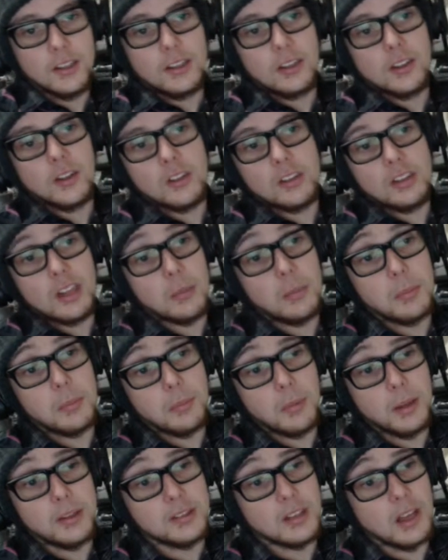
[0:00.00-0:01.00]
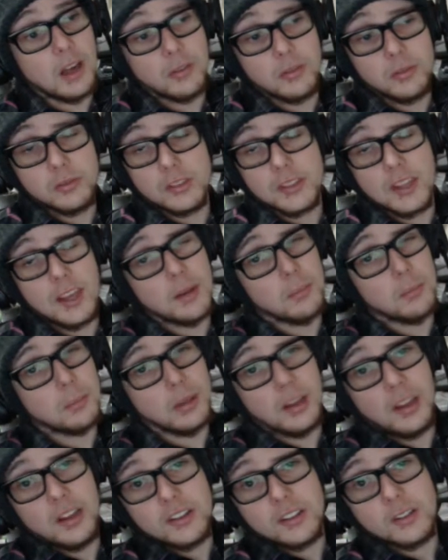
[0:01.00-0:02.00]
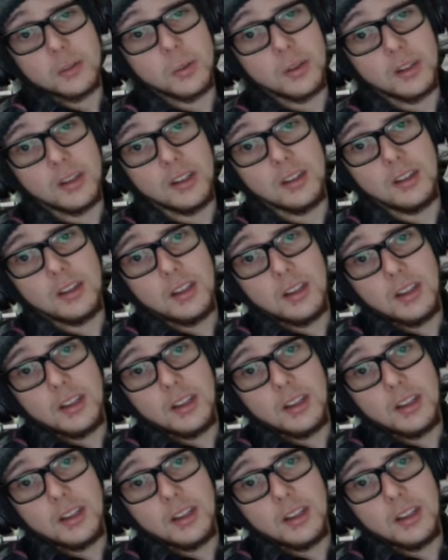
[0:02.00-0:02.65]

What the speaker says: Seb and myself have just had a blast with it.